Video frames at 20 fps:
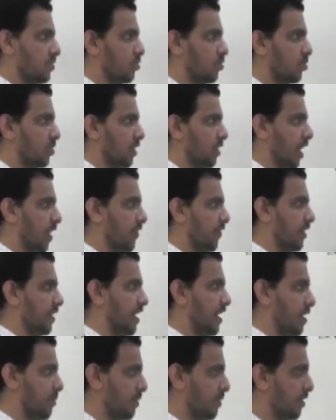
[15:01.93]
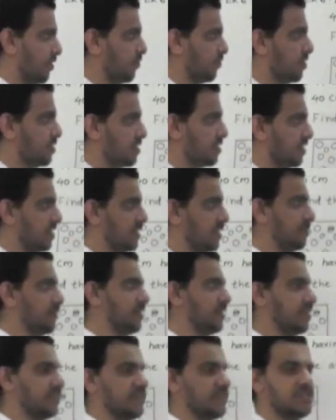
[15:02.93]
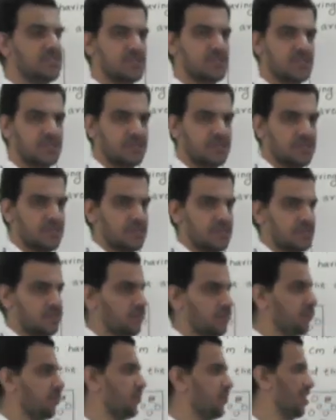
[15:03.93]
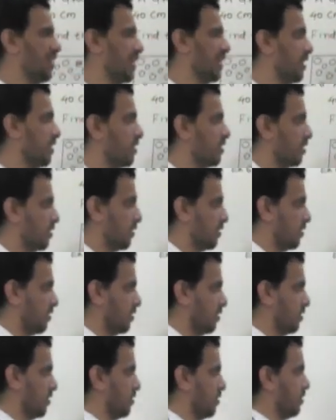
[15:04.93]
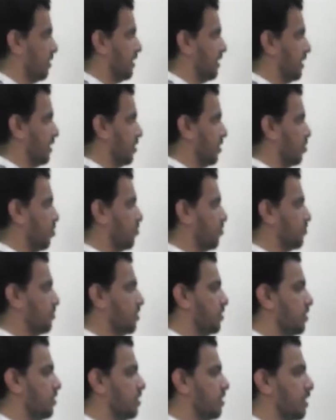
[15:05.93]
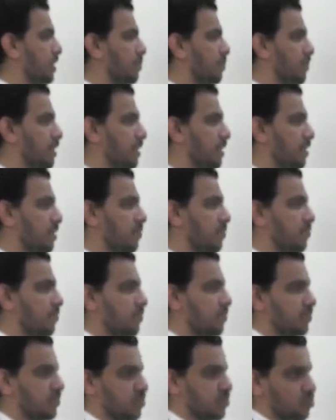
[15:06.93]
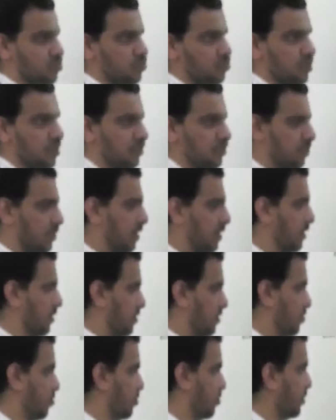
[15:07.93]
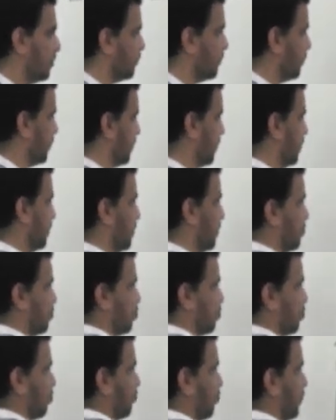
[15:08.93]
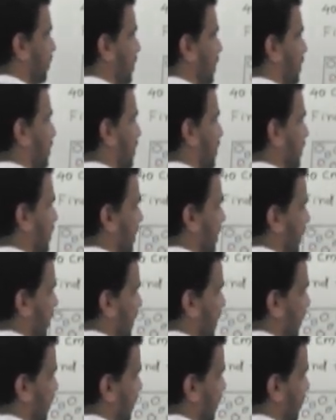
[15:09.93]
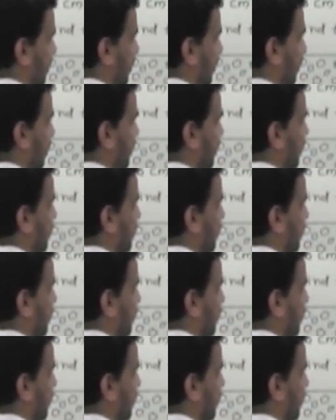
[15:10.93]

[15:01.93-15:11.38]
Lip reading: okay, having diameter 1 centimeter each, we will get area of the remaining square plate, okay. So we can write directly here,